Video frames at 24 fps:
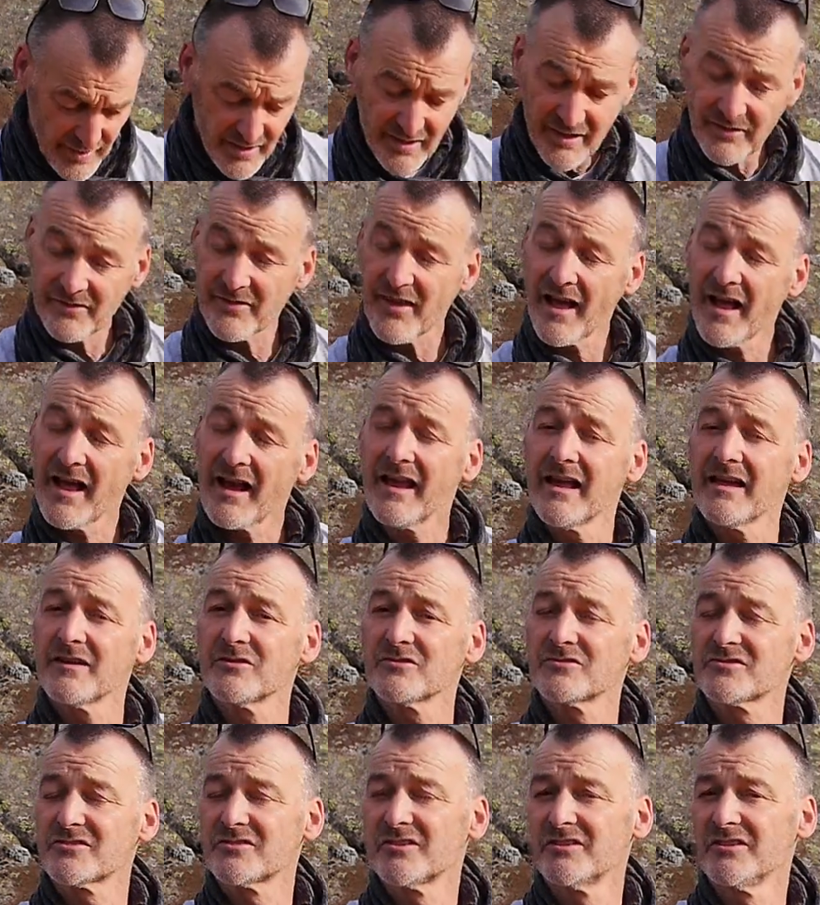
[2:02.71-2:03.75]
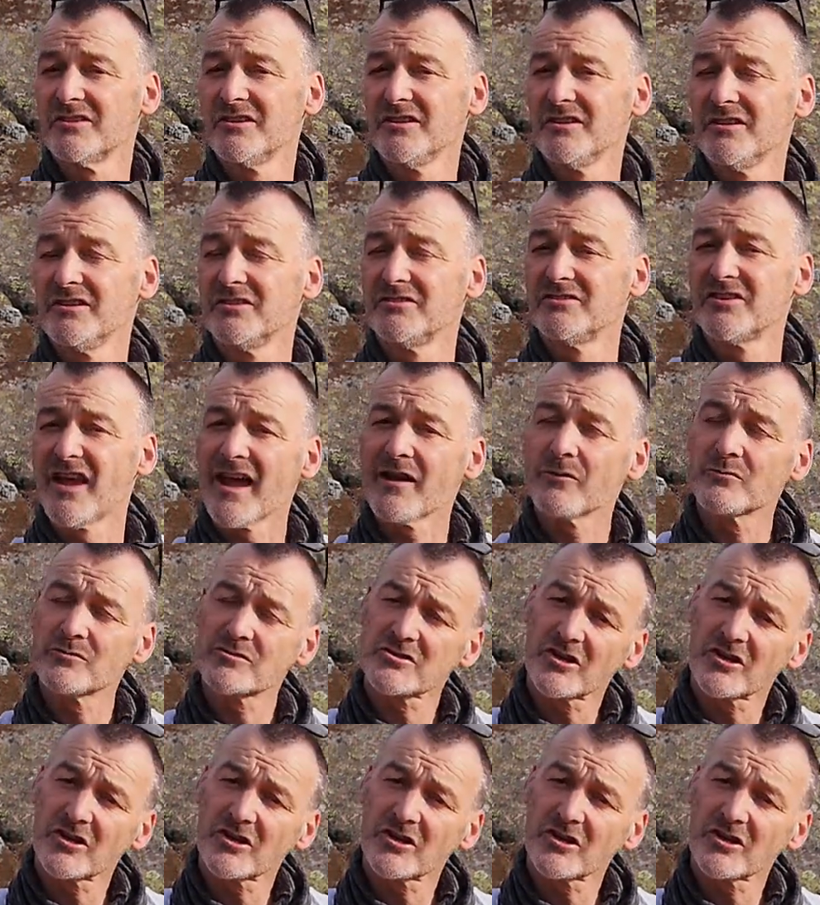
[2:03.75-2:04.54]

and that allows the down